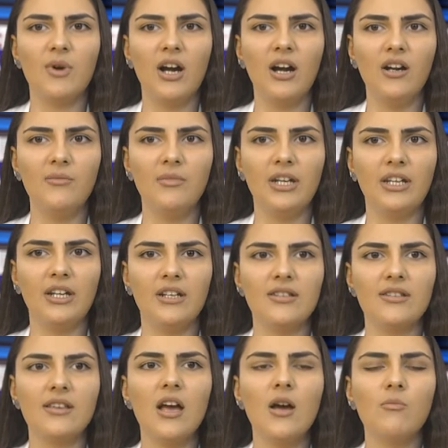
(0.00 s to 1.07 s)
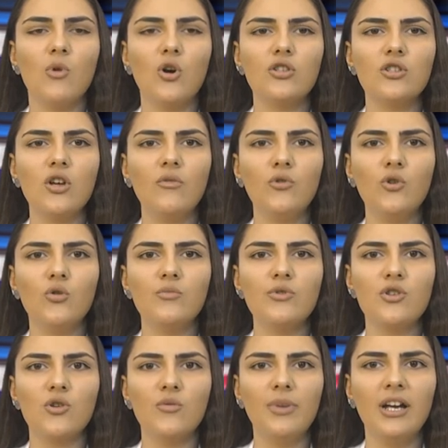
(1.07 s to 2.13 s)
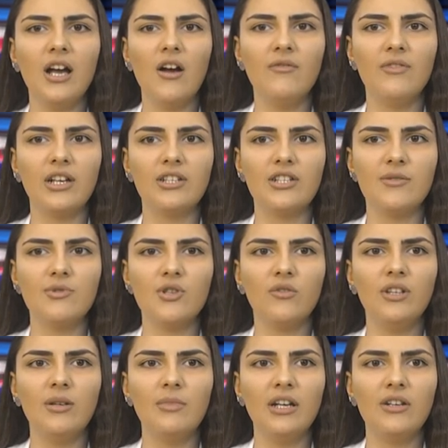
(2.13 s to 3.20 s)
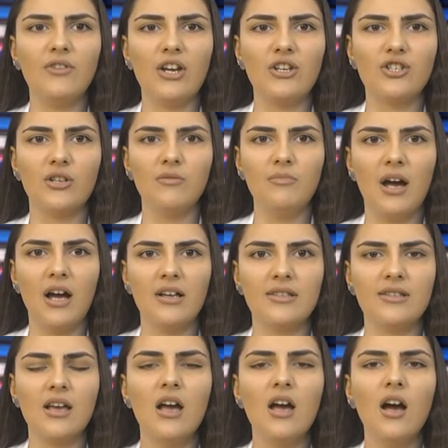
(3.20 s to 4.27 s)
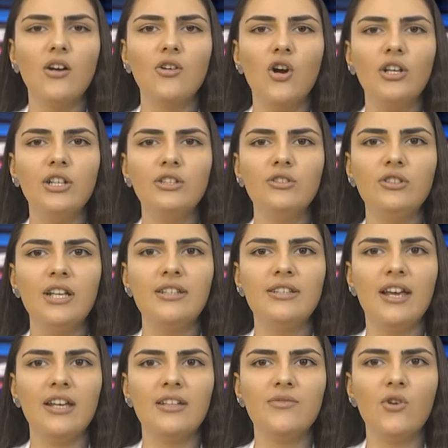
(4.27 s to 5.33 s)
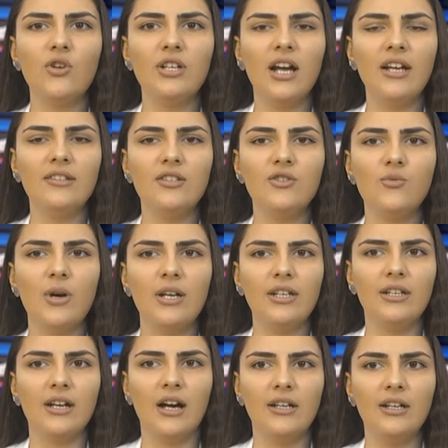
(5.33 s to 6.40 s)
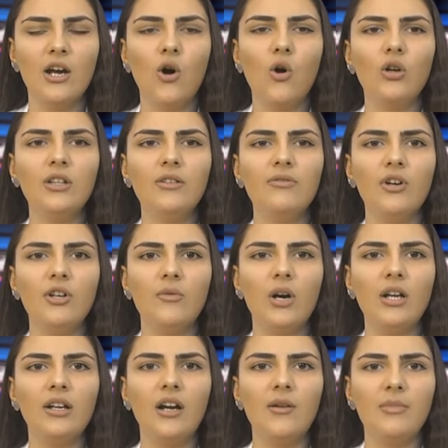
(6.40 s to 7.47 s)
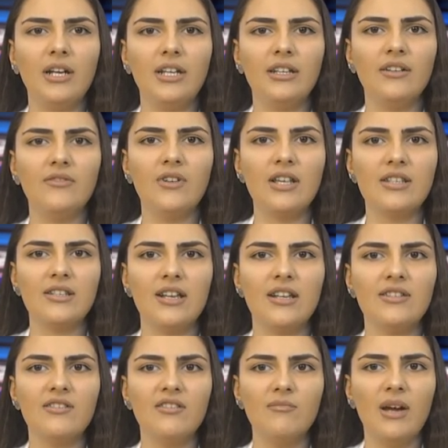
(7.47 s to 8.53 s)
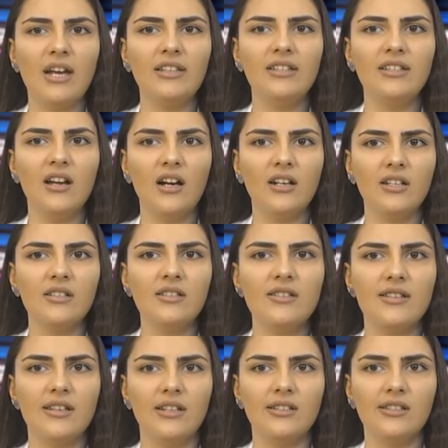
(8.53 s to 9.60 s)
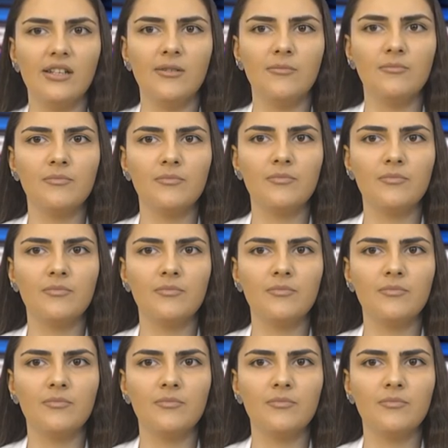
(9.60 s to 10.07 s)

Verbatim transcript: by Armenians, most of whom soon became victims of the migration pass. According to the date for 1929, only 41 Armenian residents remained in Akn city.